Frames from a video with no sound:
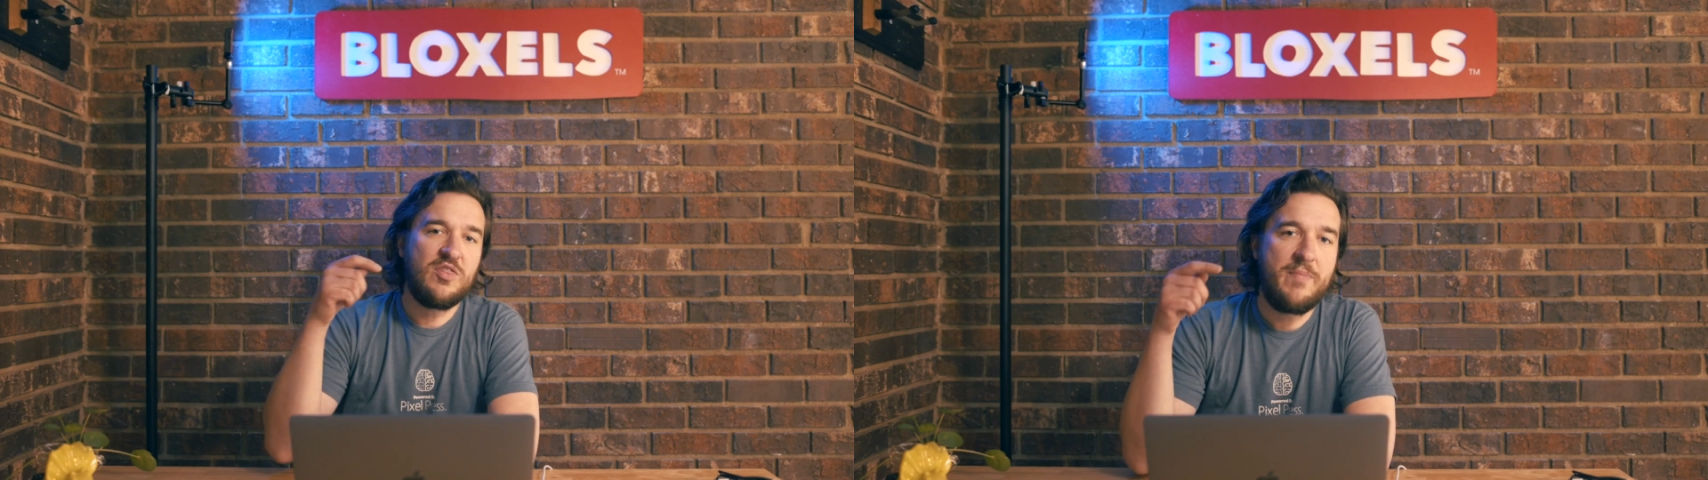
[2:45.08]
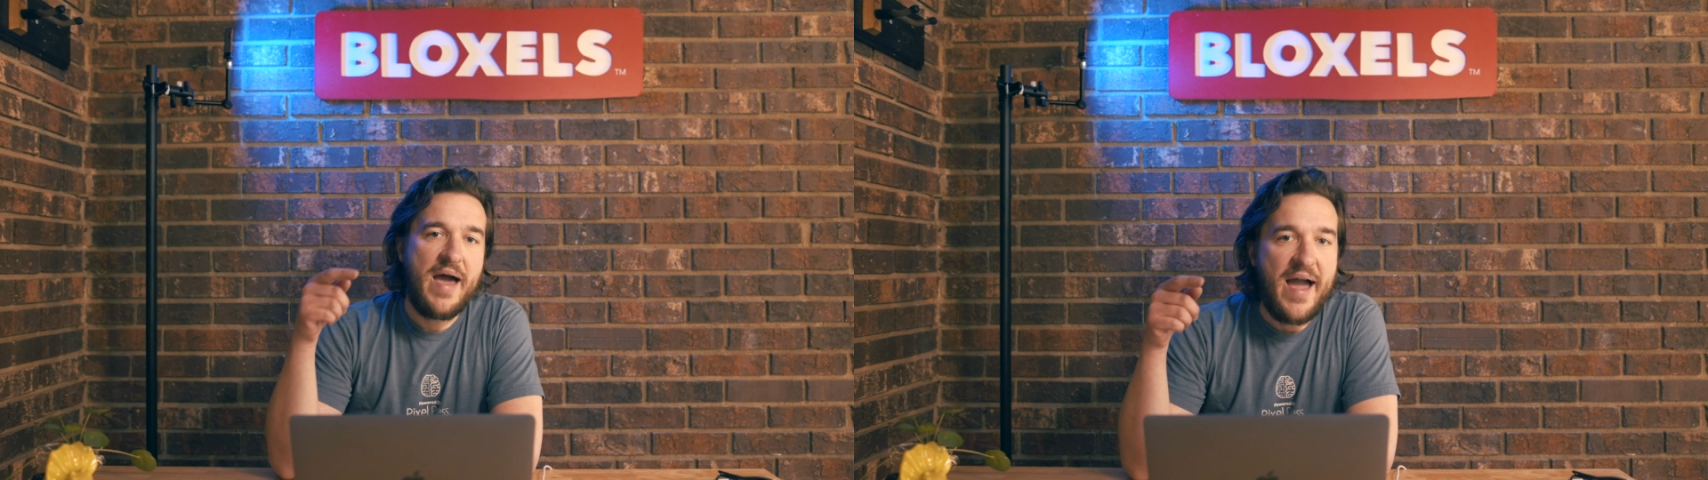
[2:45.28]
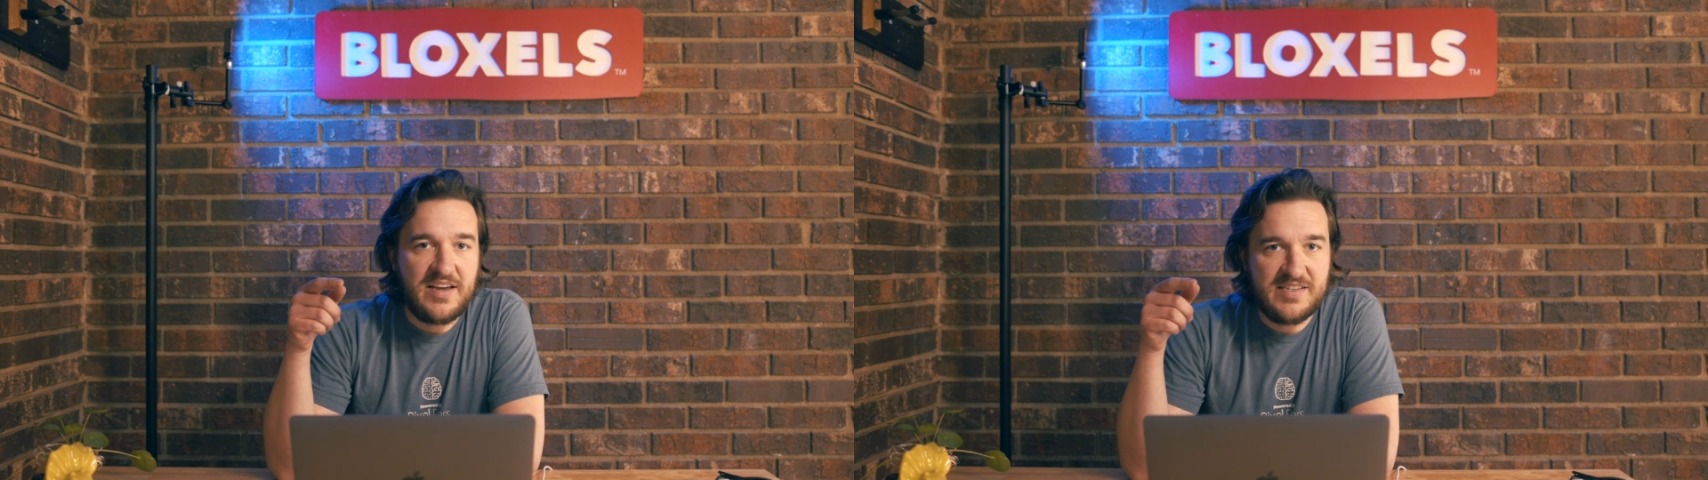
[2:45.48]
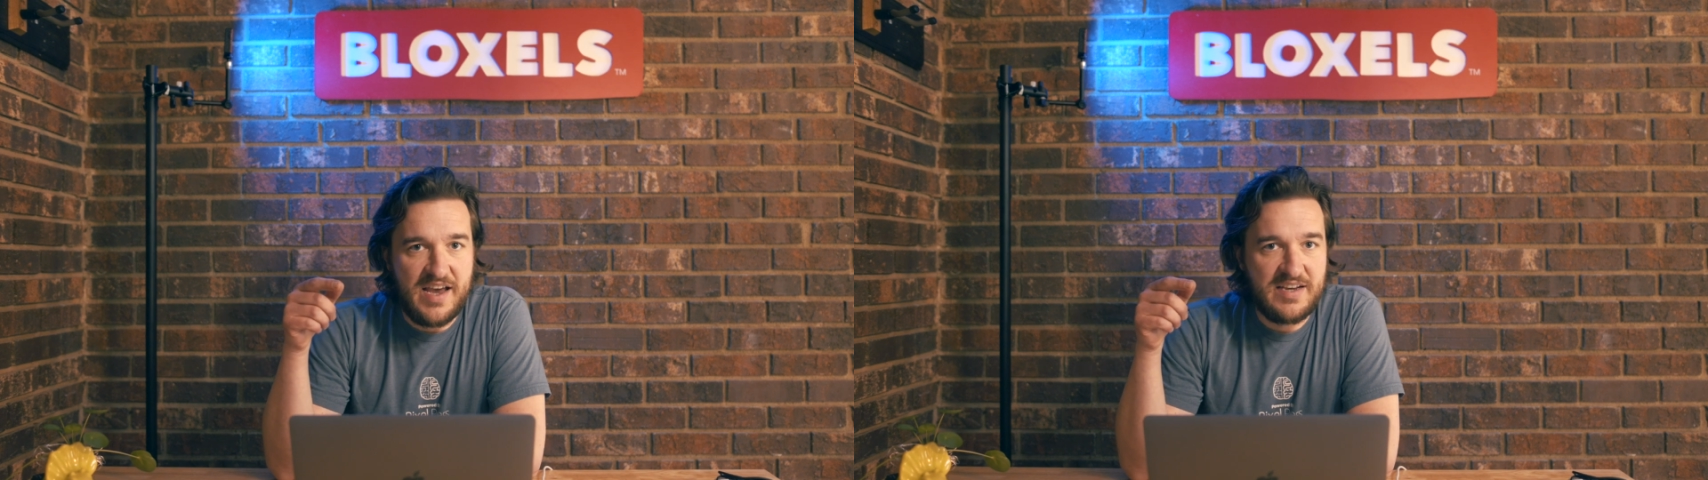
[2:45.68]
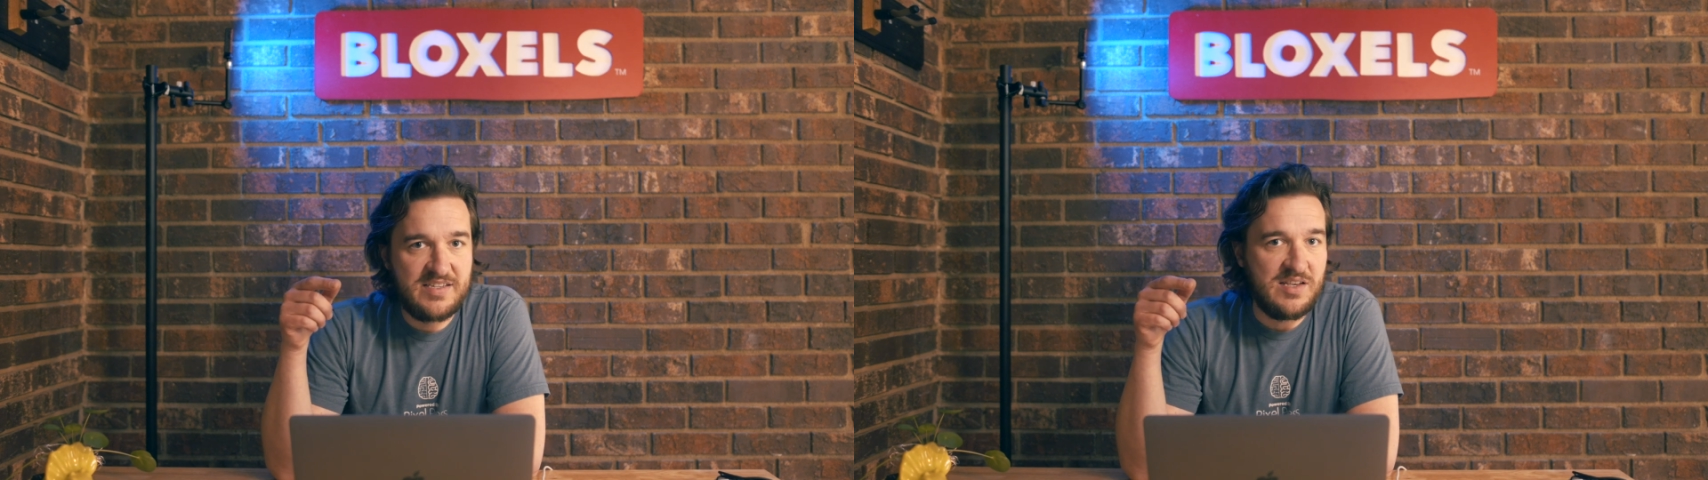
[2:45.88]
on the Mac is
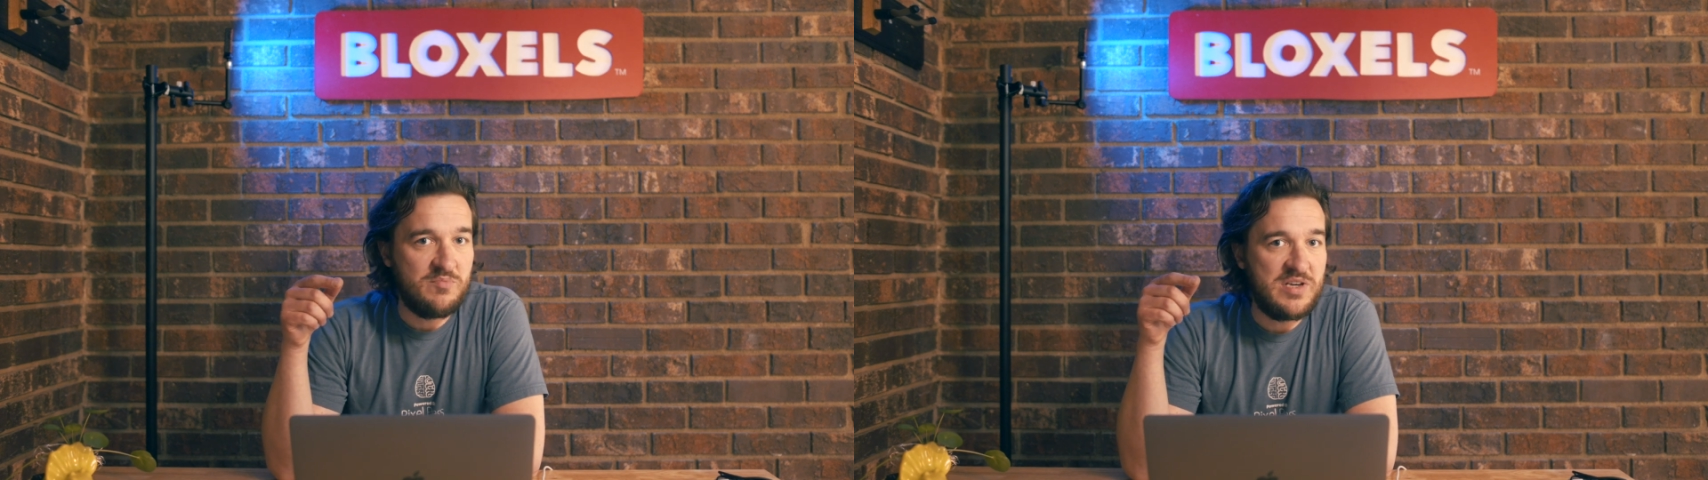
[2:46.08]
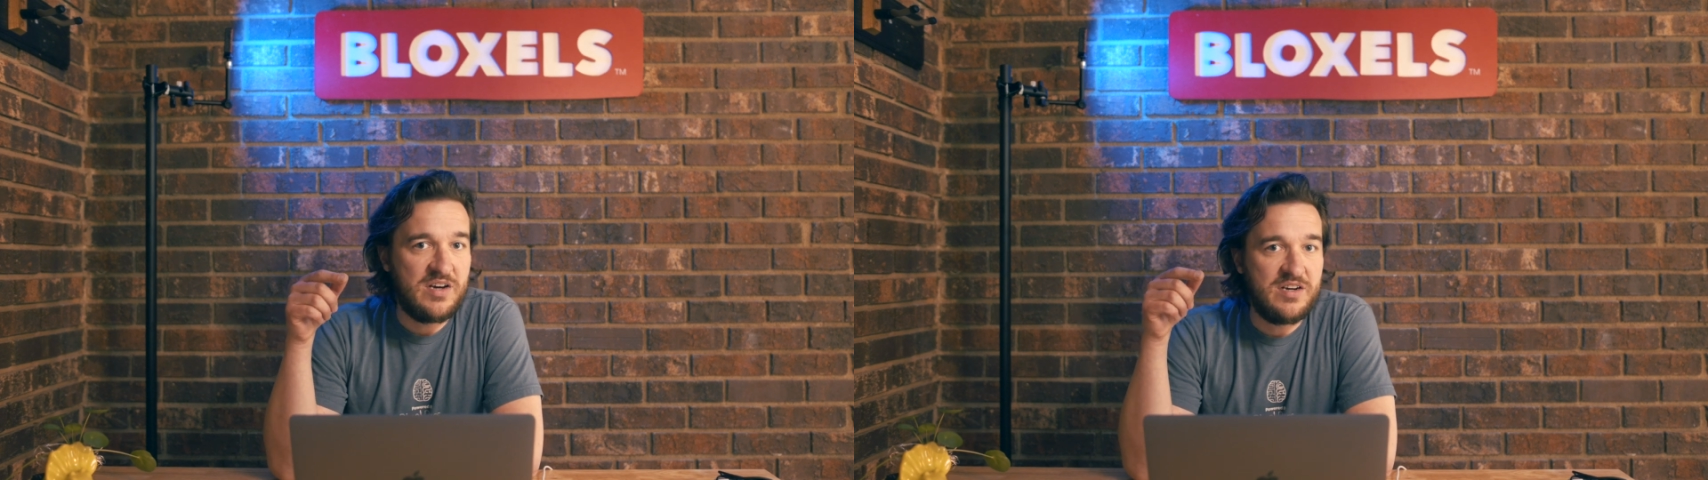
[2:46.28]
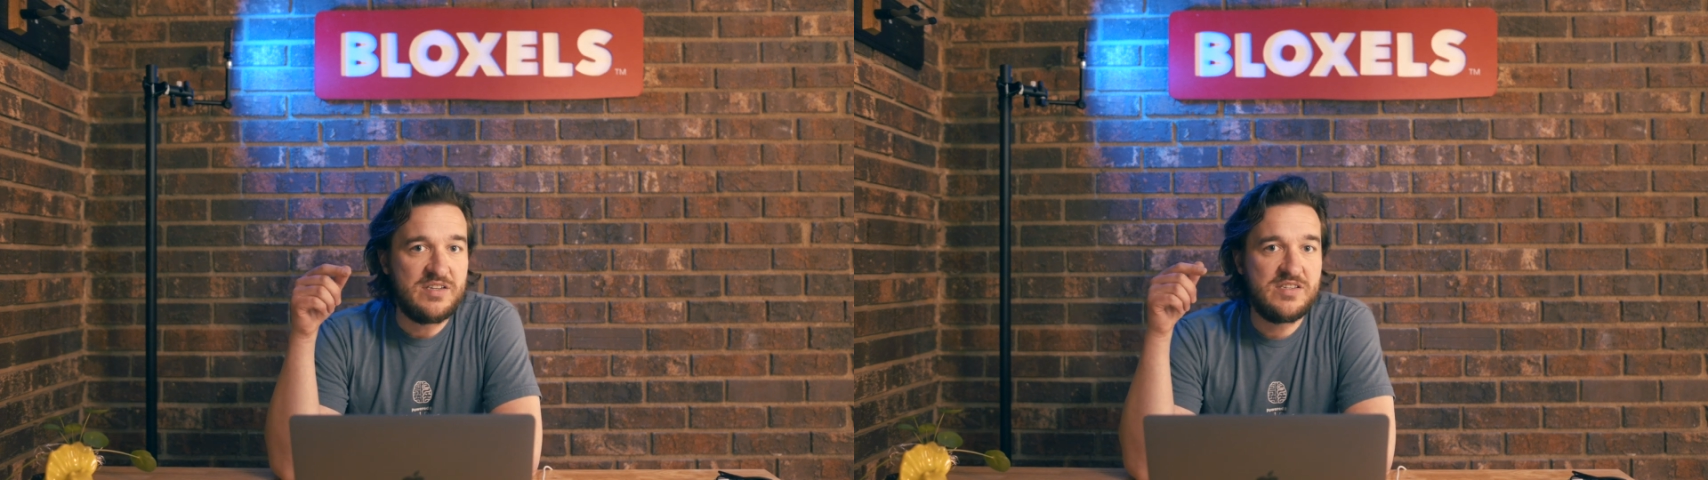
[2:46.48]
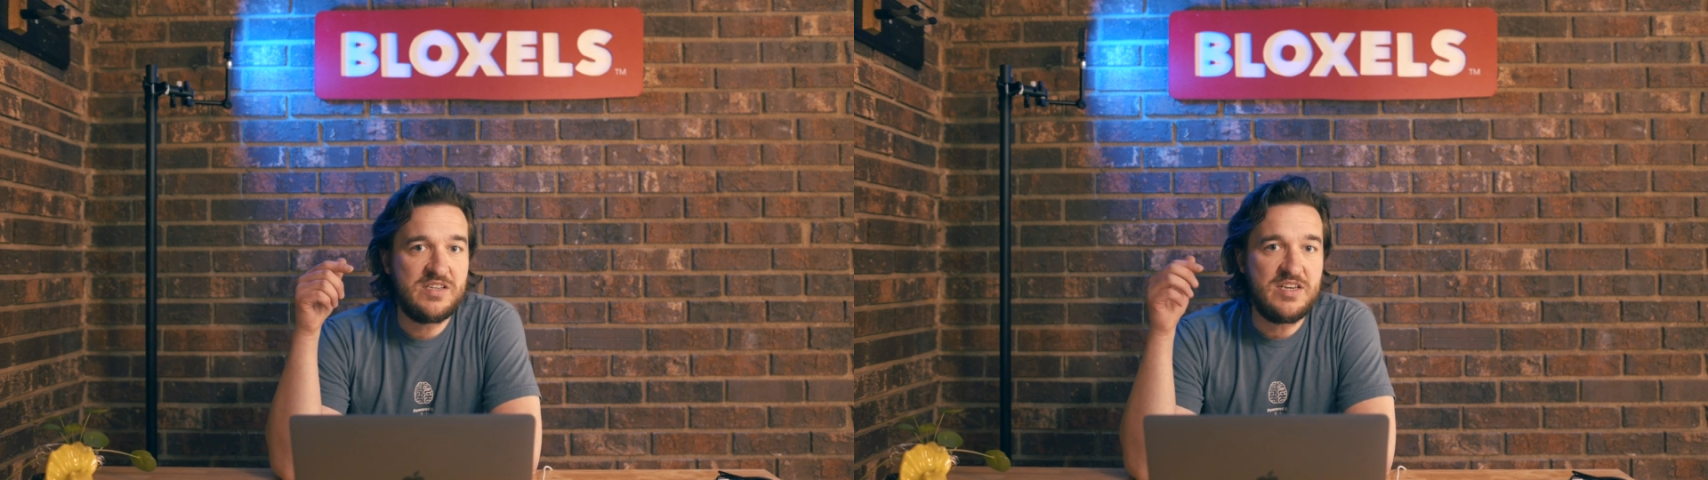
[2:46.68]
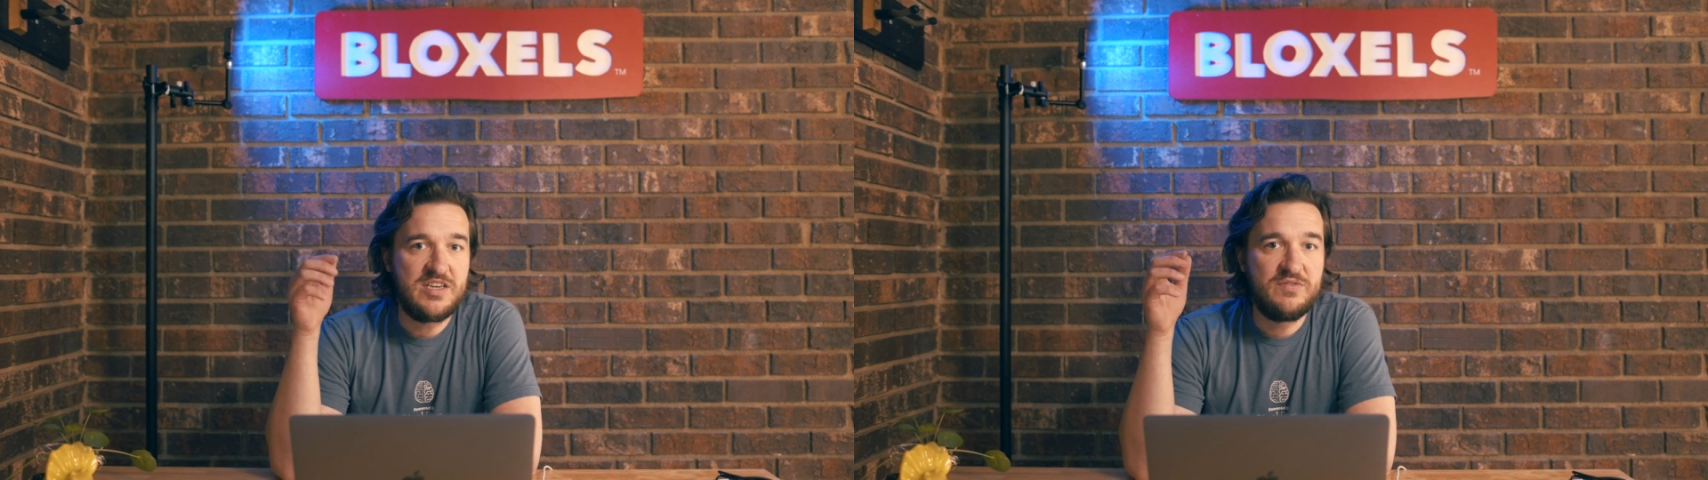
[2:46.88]
excellent because it